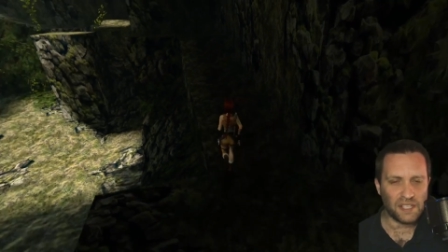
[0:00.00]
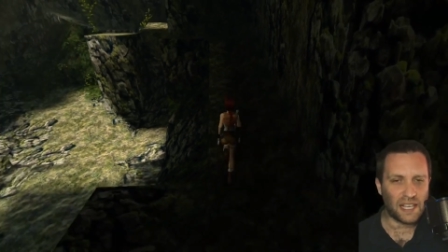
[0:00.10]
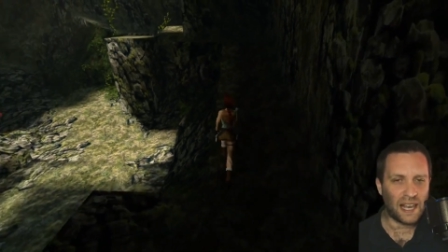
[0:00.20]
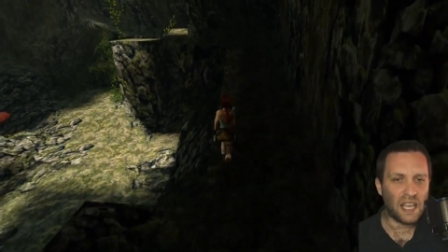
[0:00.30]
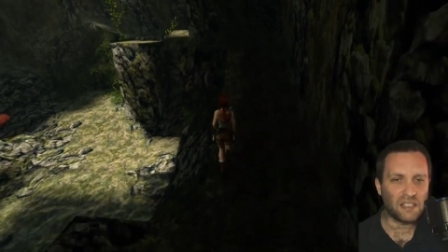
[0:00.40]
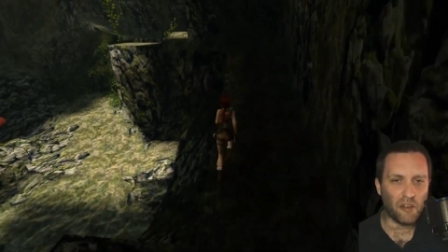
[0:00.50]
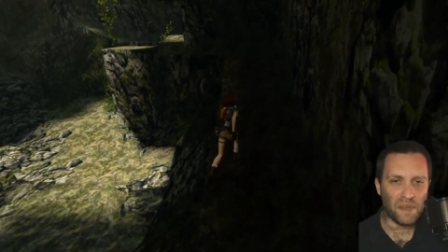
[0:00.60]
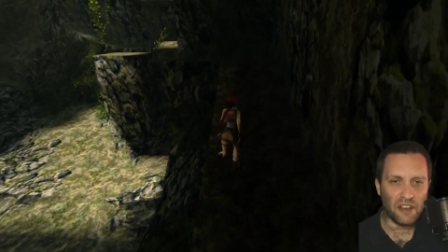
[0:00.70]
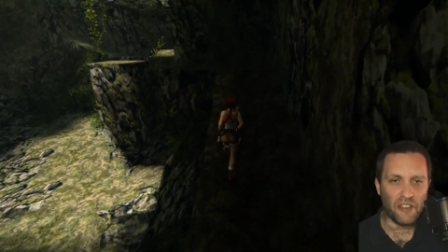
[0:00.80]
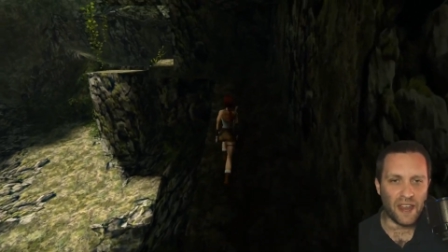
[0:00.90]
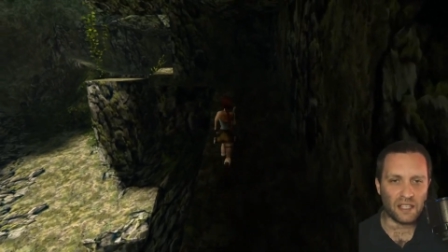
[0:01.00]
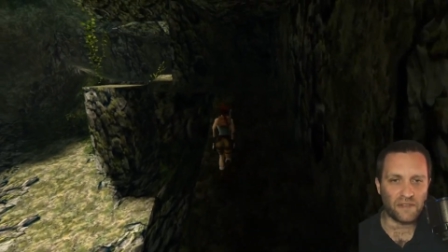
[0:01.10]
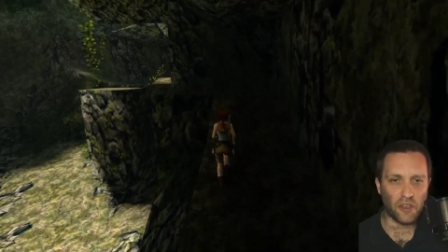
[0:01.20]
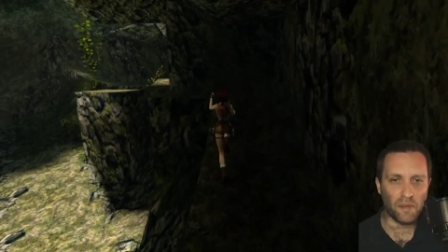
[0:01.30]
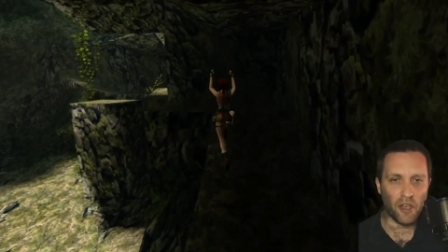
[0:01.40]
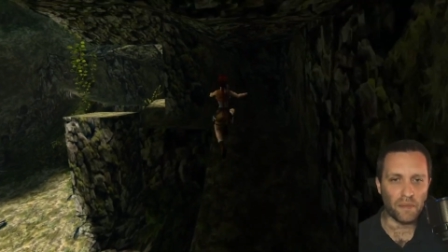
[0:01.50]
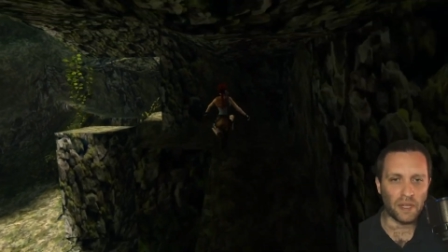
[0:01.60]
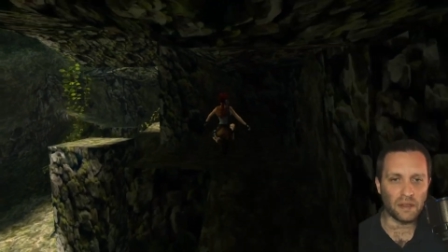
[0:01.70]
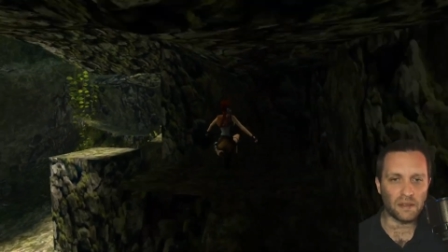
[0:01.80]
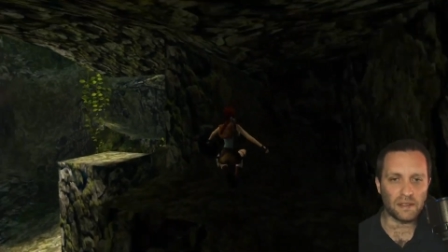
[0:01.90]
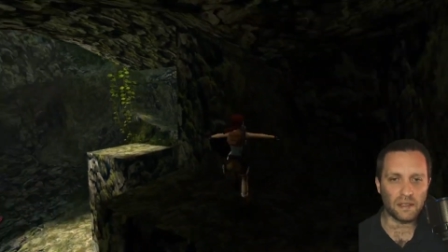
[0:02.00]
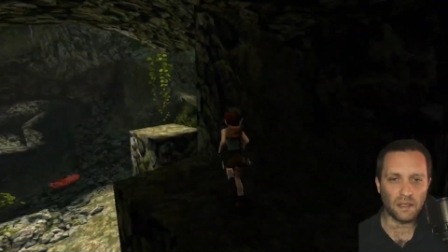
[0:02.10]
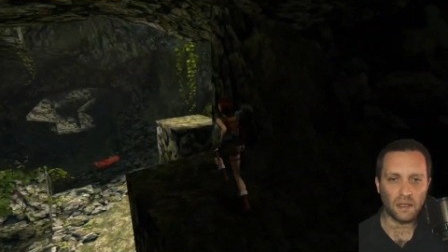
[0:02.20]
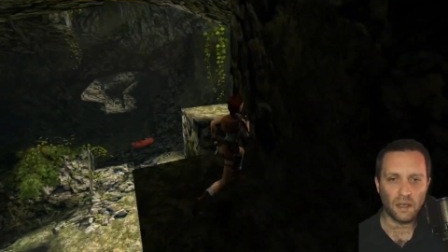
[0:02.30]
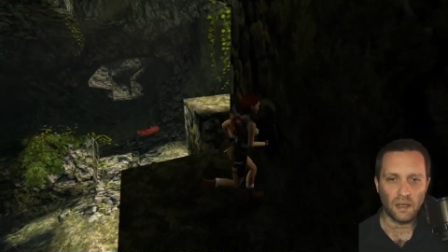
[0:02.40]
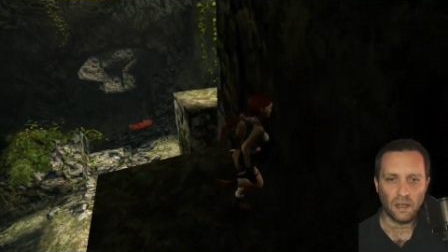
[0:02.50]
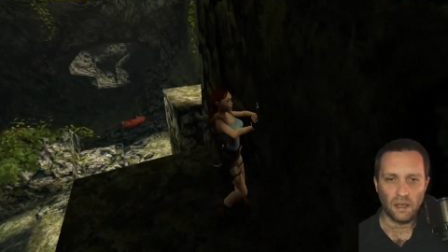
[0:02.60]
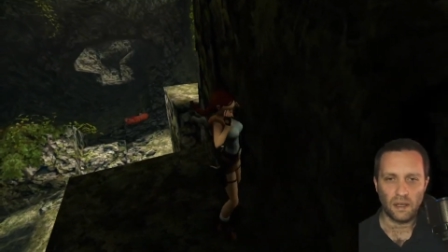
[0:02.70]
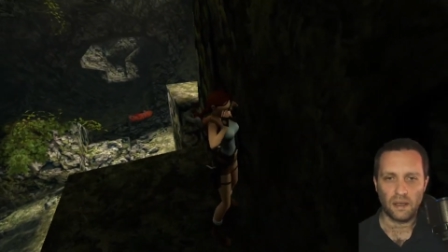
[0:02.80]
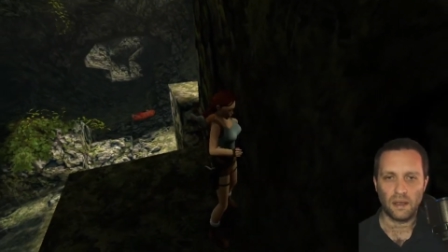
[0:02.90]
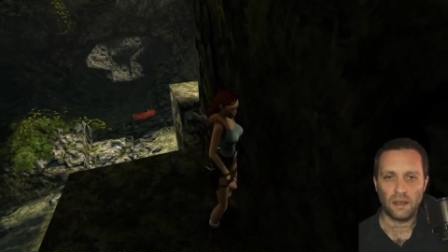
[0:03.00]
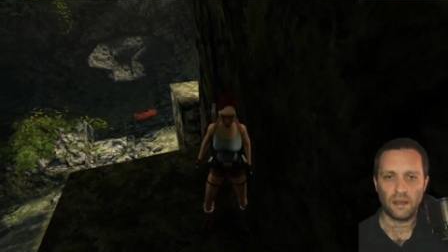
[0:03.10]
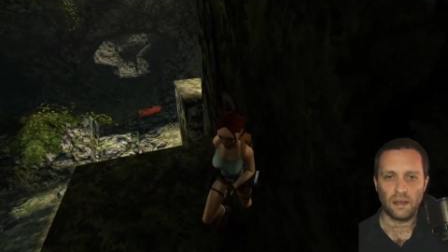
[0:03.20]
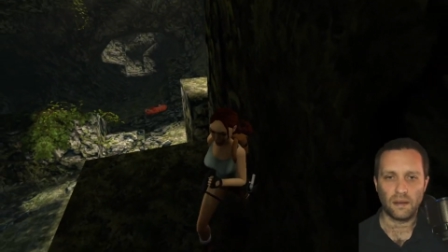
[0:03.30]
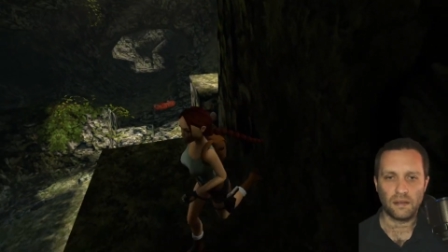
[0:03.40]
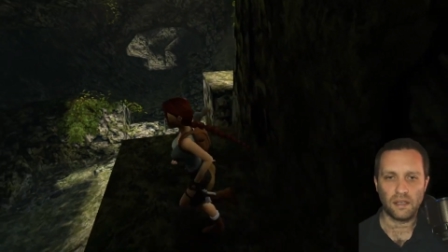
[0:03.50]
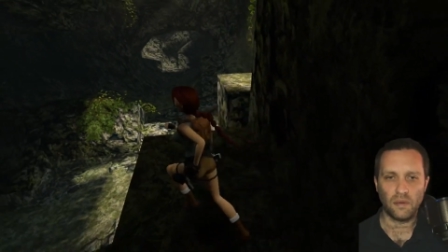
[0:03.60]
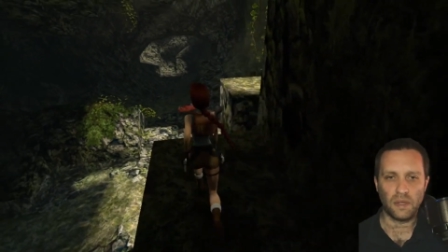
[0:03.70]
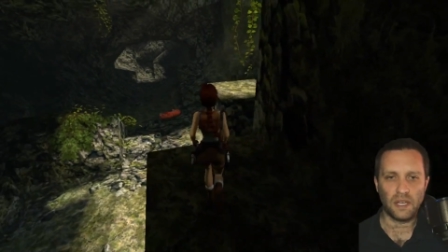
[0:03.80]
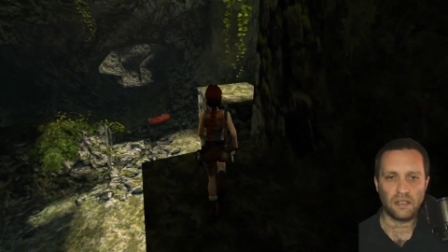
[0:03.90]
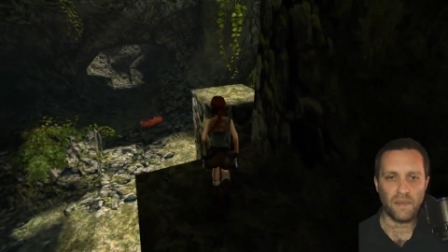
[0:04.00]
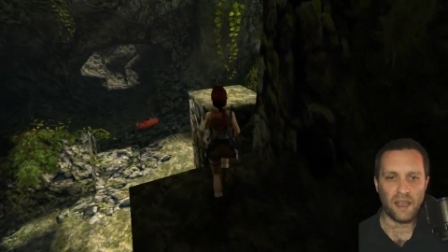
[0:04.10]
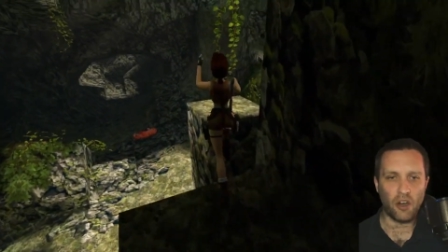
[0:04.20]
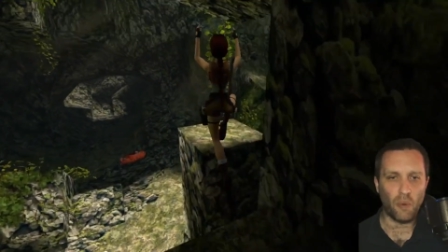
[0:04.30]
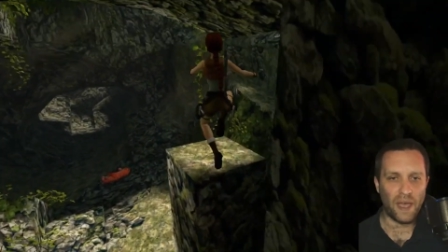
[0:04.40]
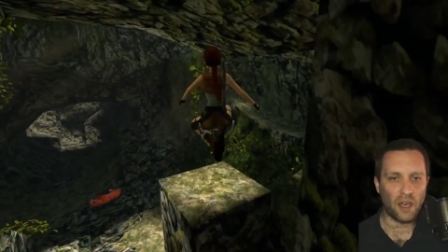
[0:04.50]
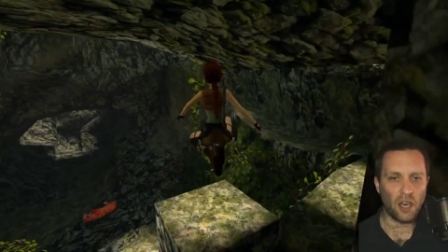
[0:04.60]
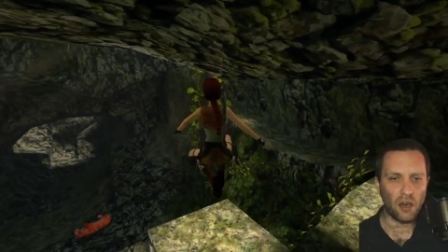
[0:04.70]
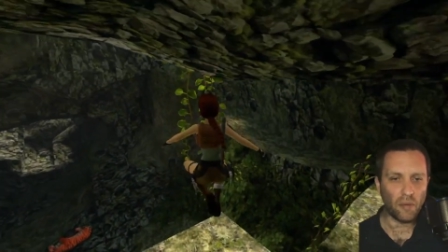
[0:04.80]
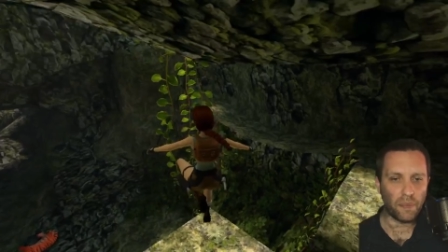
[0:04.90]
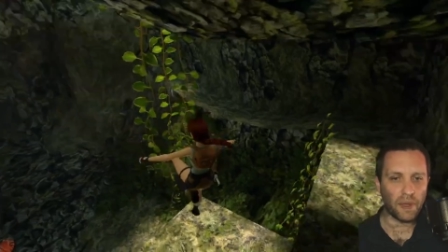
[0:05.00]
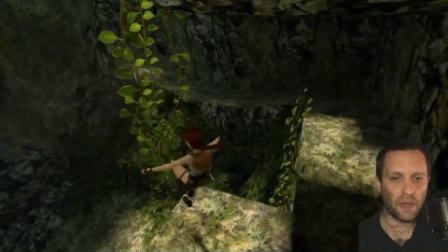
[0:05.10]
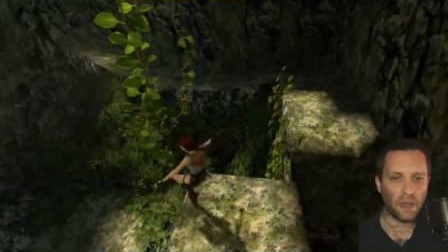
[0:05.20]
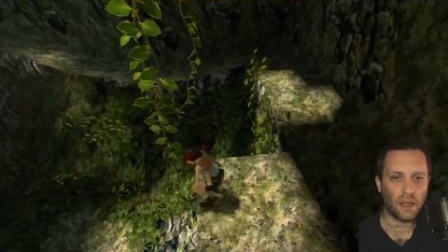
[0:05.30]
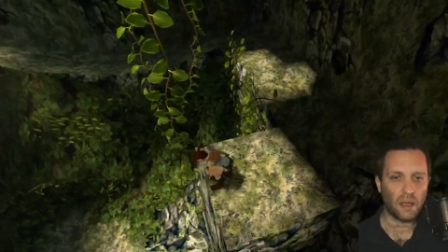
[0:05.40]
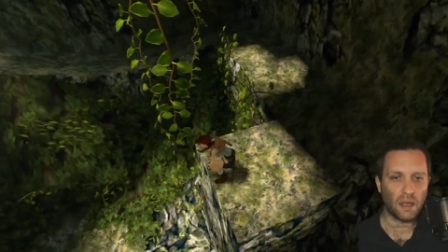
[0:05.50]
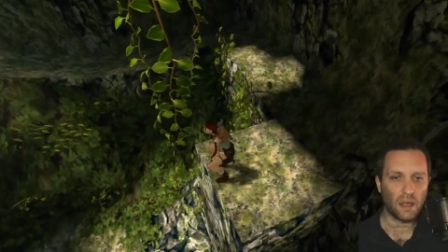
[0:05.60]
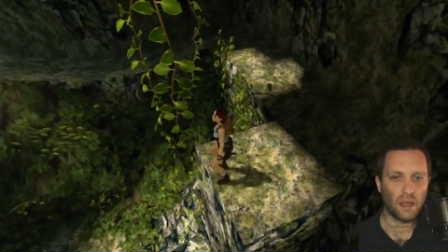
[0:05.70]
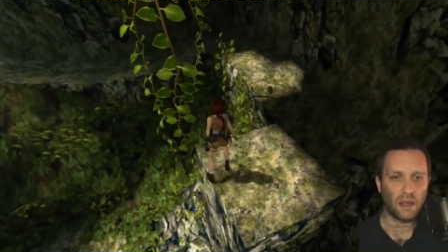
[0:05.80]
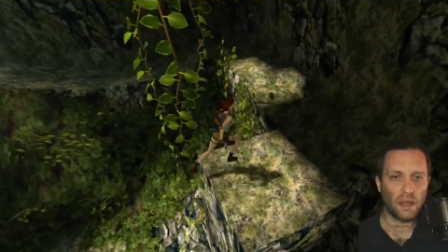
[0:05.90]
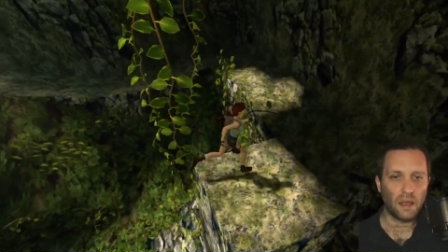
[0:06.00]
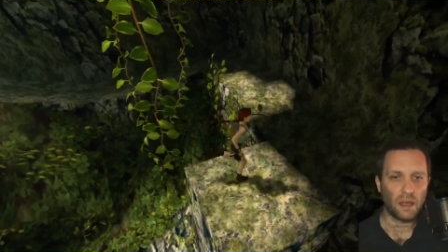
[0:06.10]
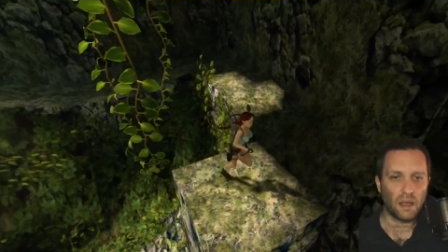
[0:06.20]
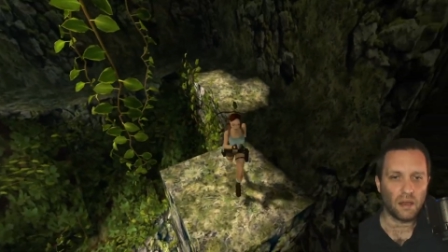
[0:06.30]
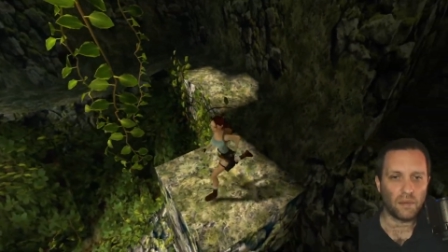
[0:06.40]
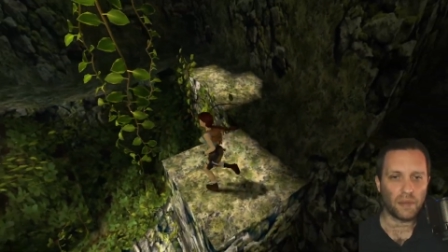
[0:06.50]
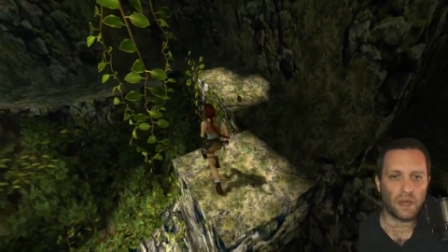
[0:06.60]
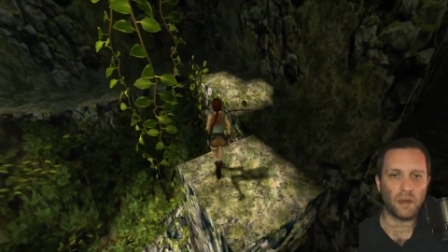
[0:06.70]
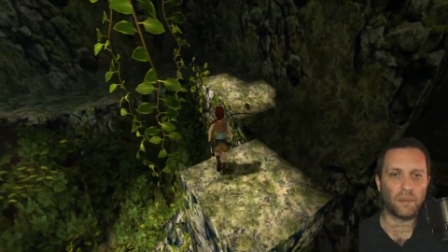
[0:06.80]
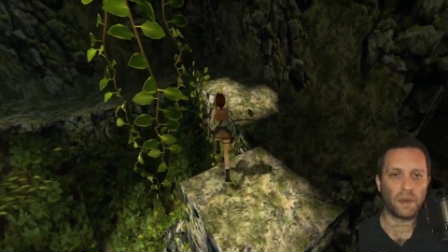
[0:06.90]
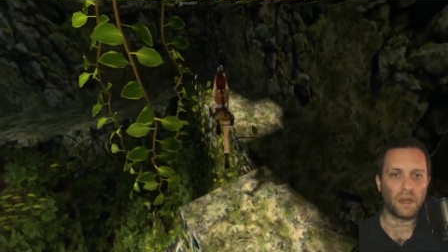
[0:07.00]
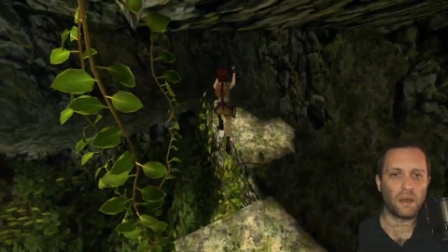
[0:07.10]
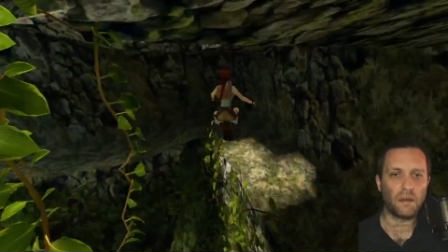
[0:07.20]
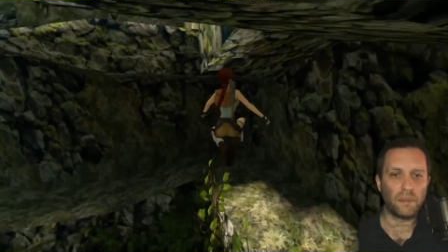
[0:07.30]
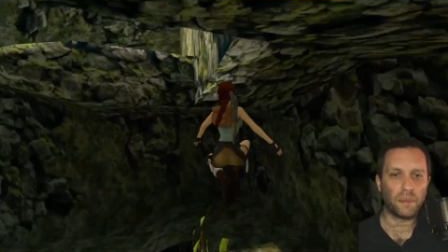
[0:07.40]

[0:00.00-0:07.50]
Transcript: I say later, I mean in the next few moments. So we need to make our way up. Up, up, up.